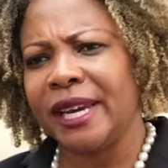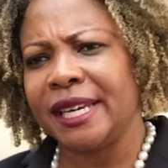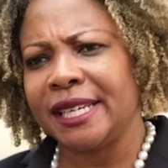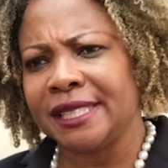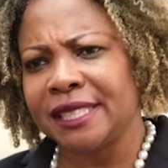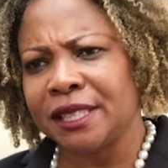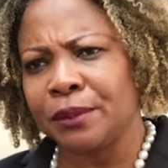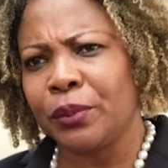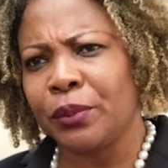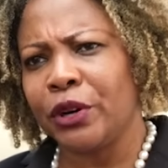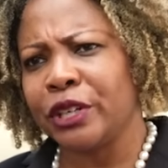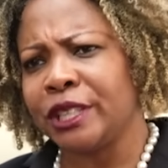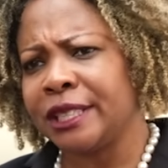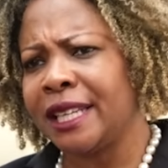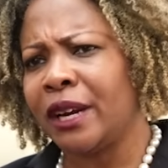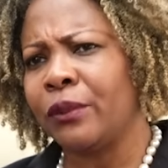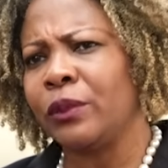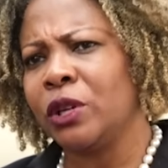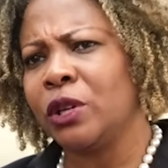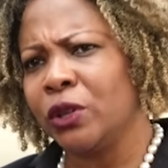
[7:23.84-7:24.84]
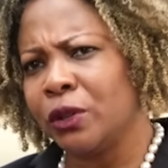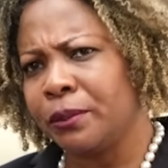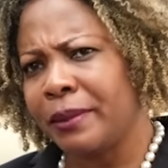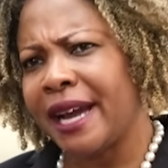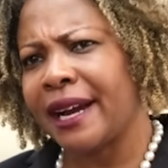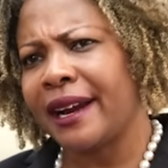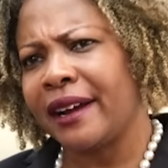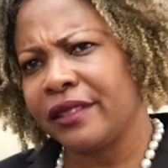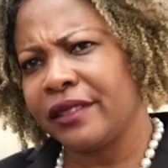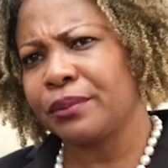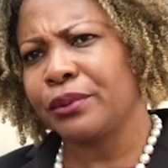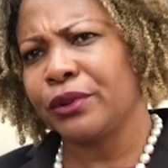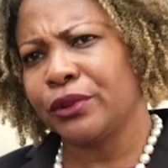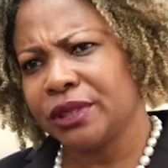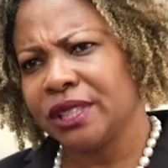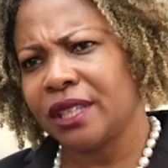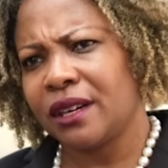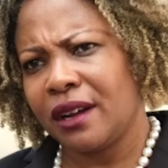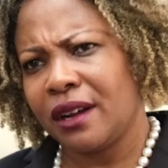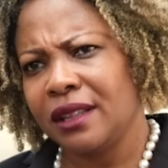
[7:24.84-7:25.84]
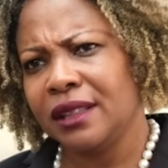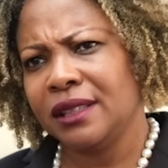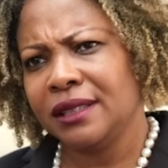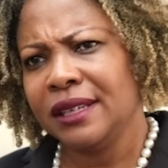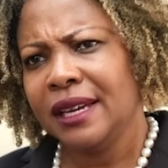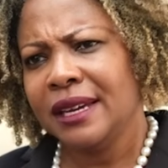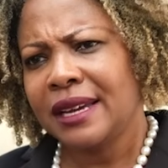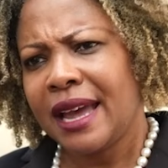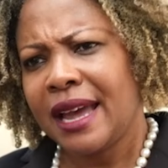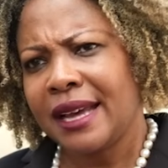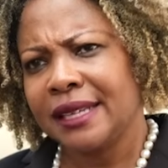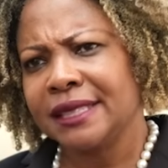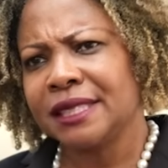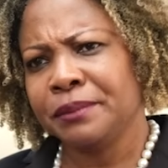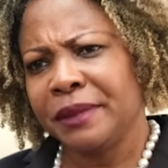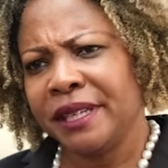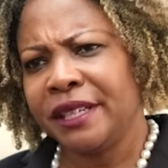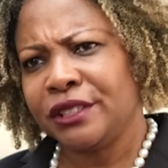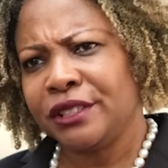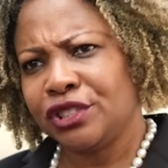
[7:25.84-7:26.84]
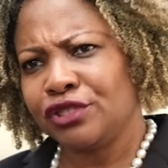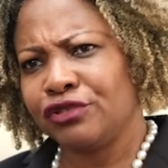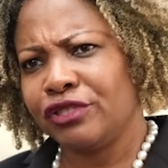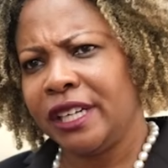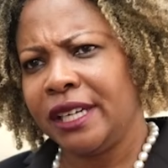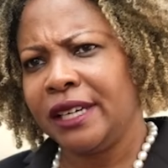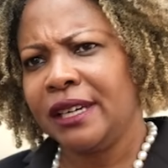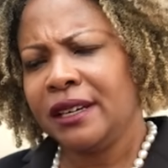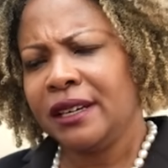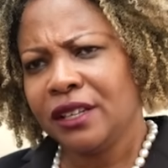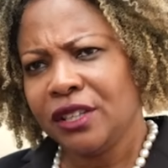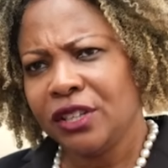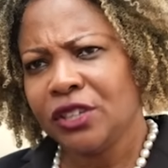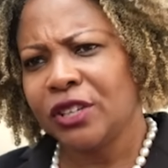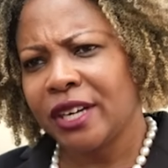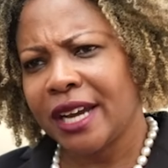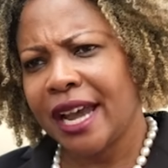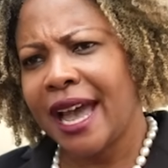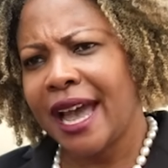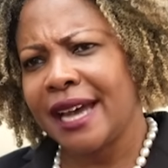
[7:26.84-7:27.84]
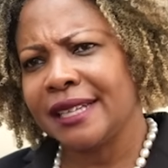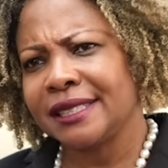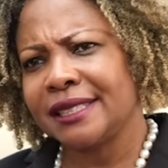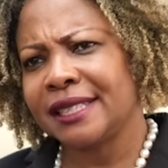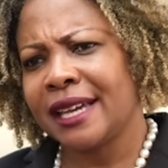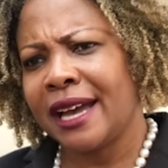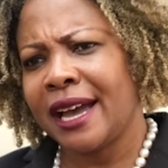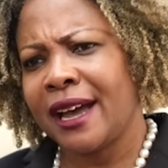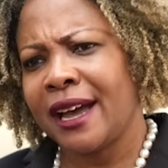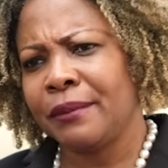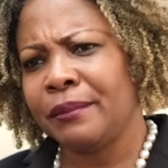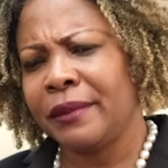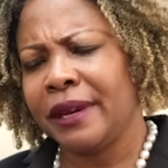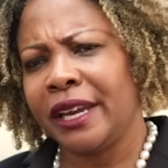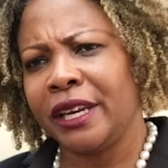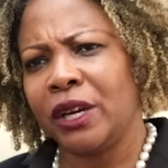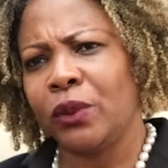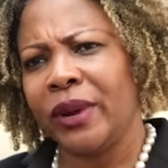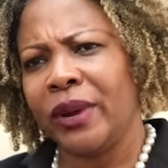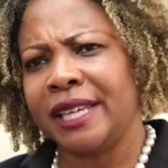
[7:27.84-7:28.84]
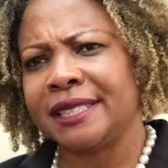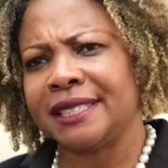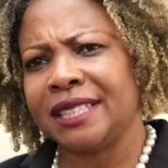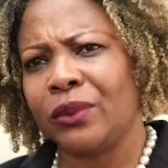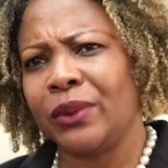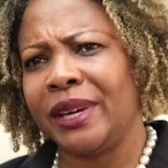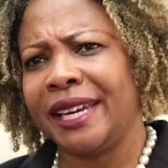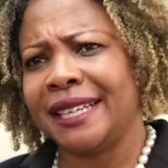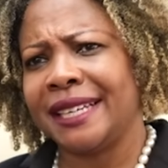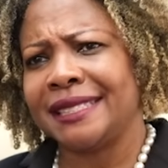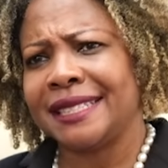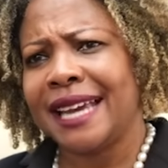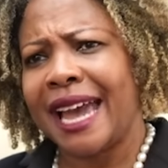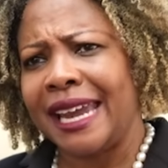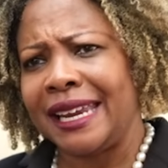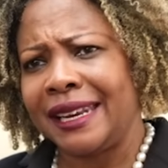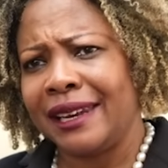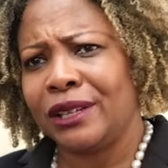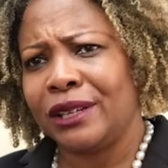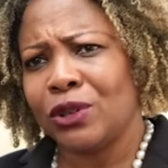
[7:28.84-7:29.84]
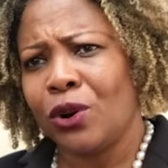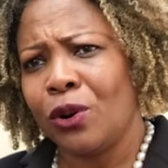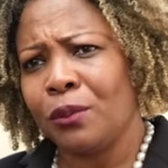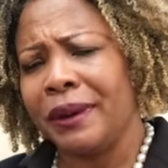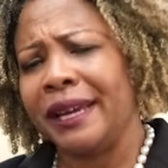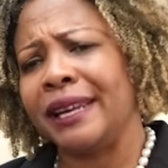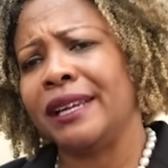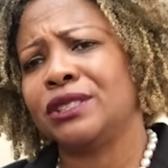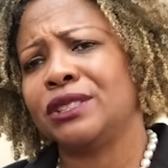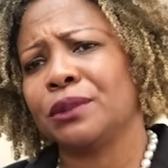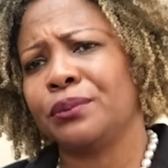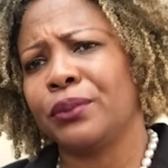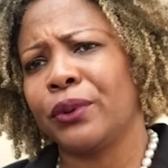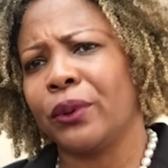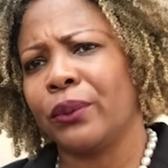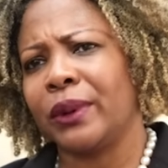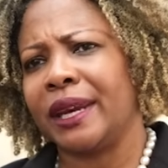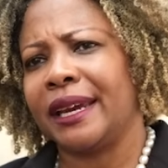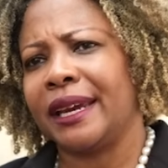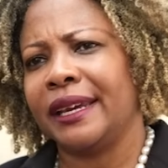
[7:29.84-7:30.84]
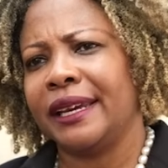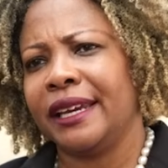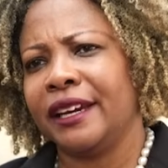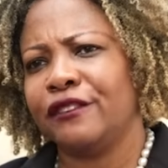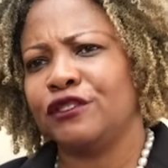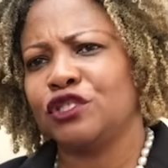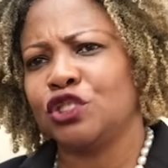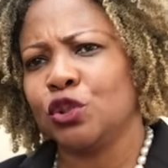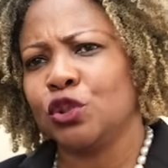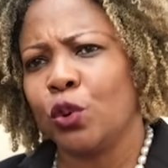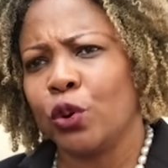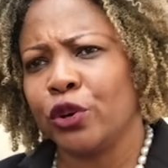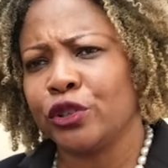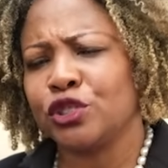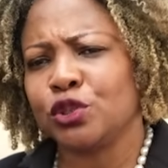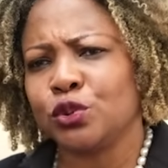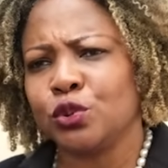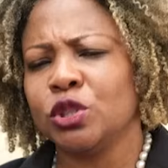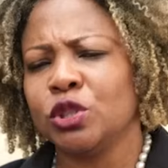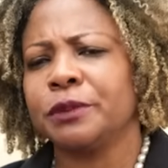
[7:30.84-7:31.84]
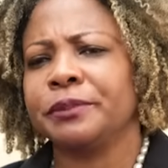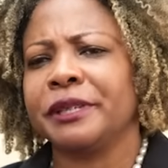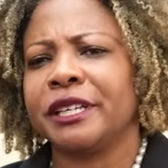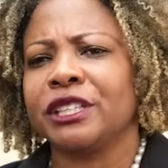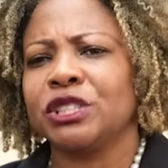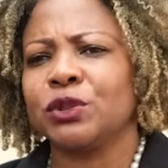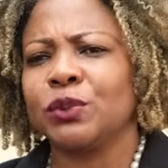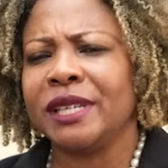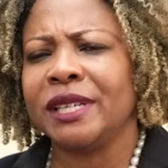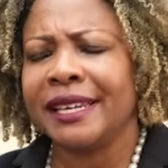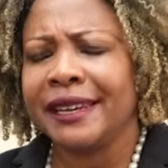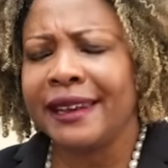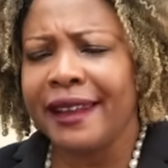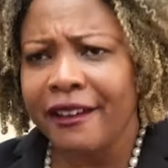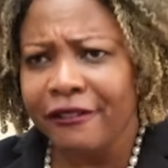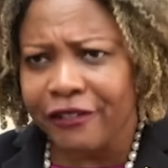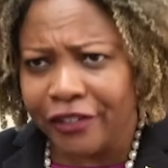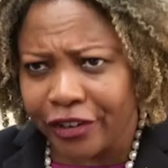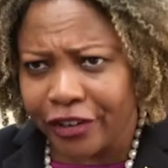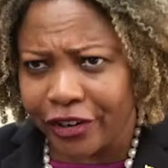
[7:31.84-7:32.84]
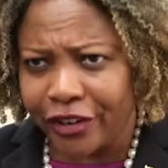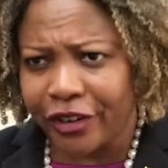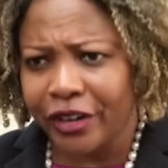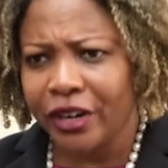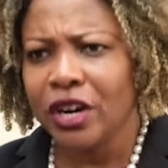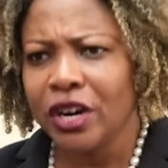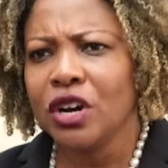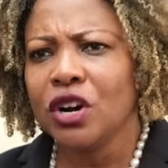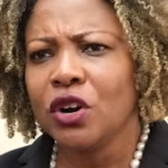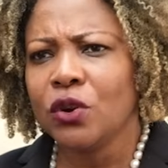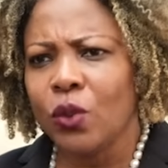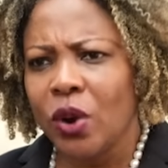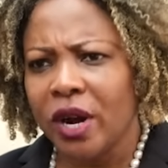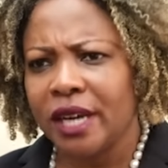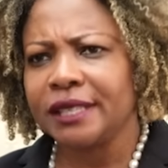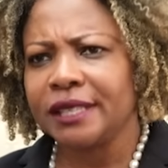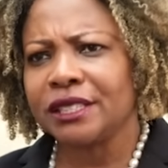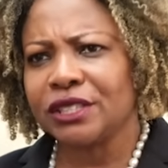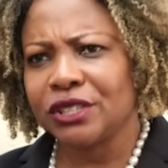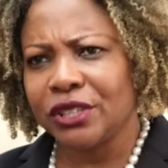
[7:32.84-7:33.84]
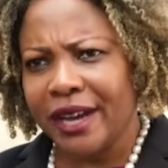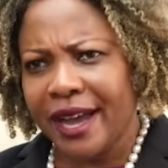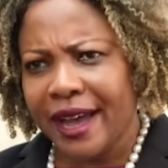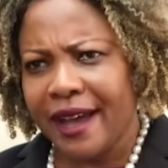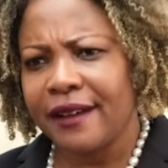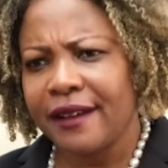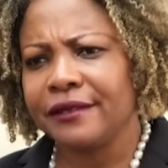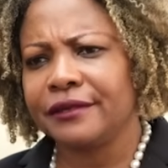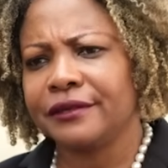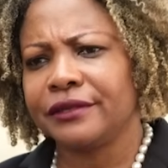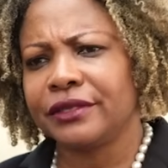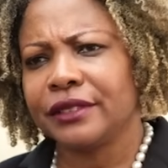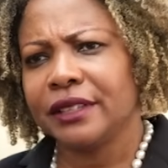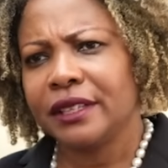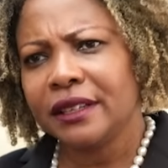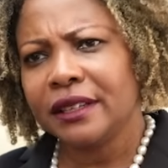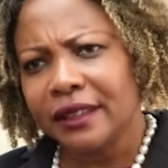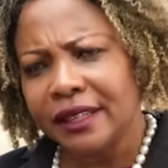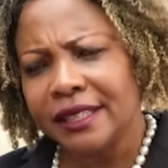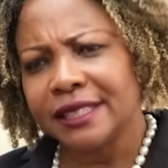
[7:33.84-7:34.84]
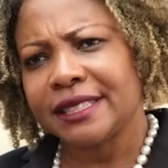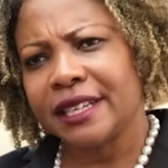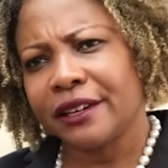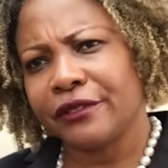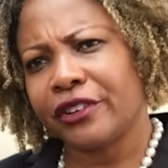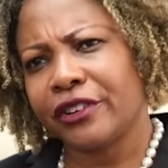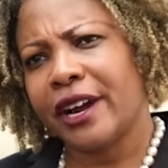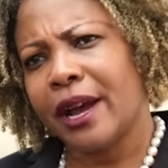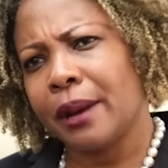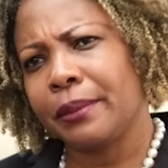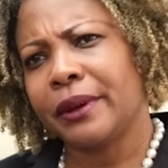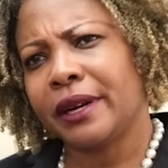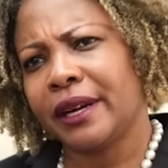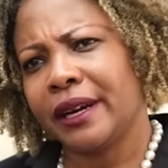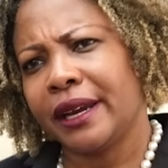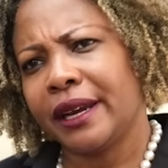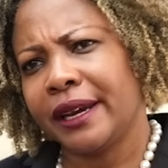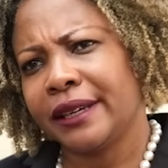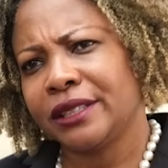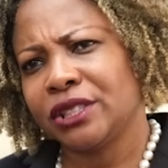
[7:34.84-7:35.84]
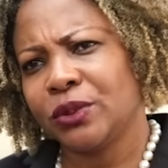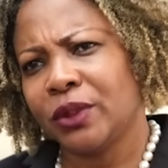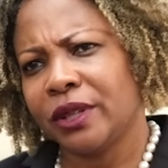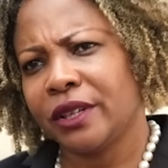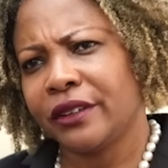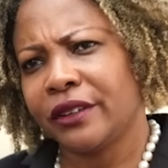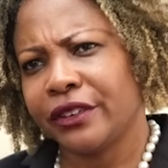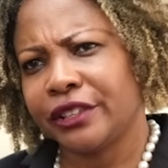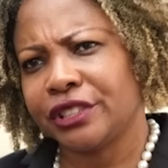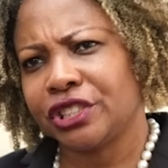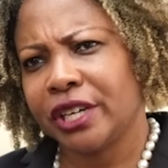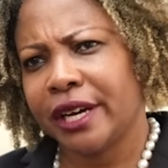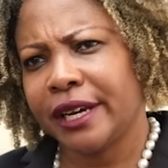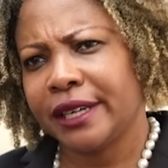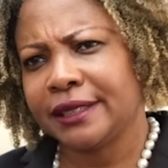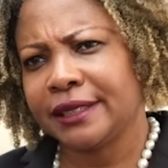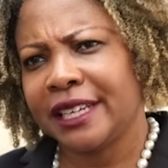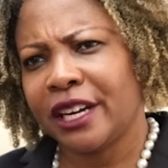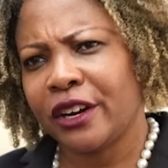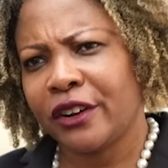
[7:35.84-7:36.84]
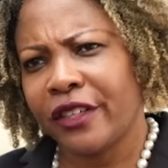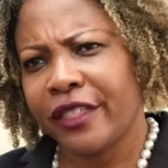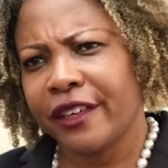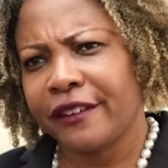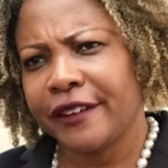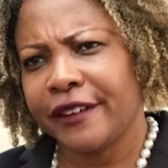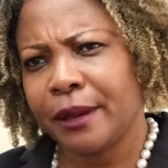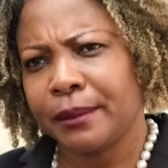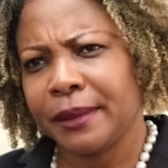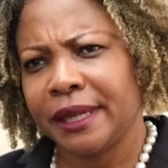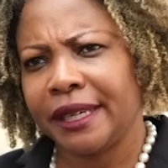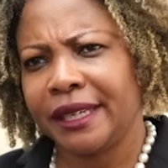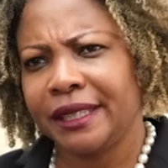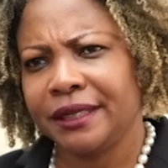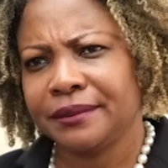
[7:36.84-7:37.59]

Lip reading: It is important that we look back at the protocol as ministry, look at any ways that we can tighten it up, any support we can give to our schools, because we never want to have this ever happen again to another child and another family.